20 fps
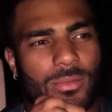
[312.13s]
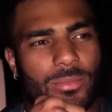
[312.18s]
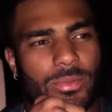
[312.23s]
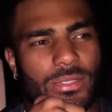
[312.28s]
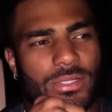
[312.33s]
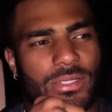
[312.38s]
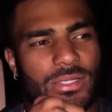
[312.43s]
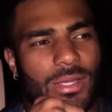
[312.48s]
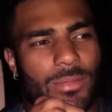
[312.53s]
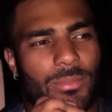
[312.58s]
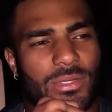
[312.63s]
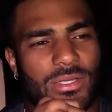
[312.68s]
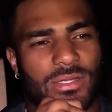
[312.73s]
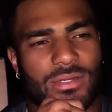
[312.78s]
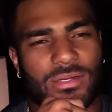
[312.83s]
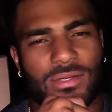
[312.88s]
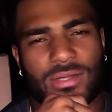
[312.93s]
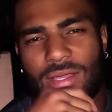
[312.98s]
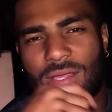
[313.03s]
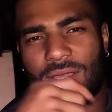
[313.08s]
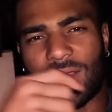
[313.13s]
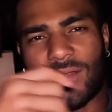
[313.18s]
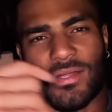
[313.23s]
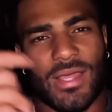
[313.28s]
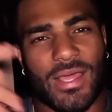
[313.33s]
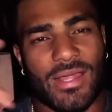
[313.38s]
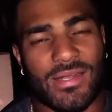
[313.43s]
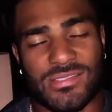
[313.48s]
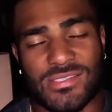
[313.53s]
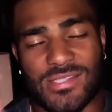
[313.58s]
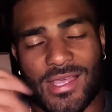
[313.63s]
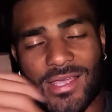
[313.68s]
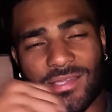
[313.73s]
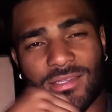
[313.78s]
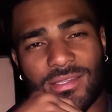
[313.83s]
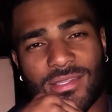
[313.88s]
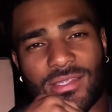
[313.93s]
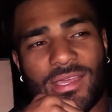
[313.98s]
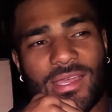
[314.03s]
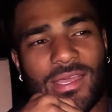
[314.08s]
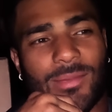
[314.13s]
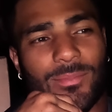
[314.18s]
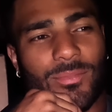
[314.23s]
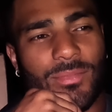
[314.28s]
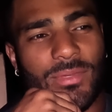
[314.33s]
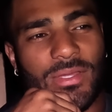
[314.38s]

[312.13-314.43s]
but I mean, had a sack in the game.